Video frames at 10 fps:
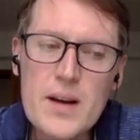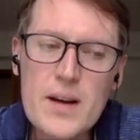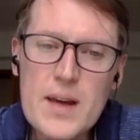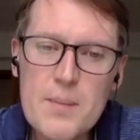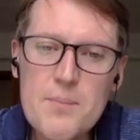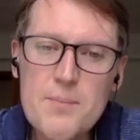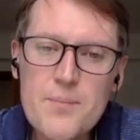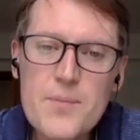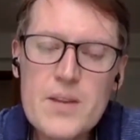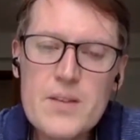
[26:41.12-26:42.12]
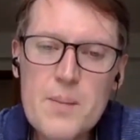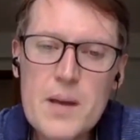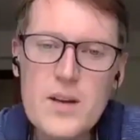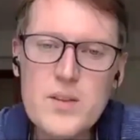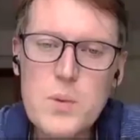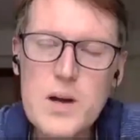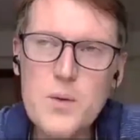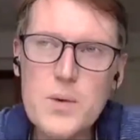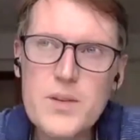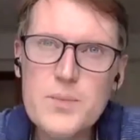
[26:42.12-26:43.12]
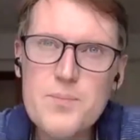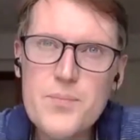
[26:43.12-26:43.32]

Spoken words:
Kim summit as well was,